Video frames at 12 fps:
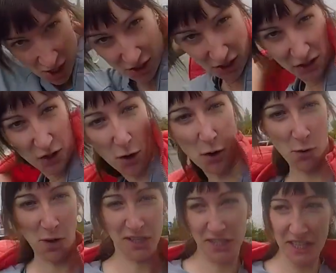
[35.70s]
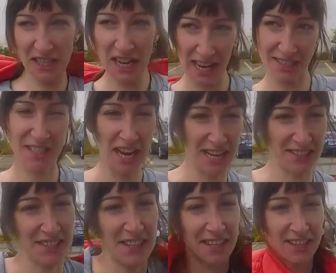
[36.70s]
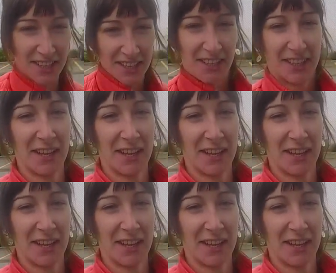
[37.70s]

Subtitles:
to go to the Antarctic.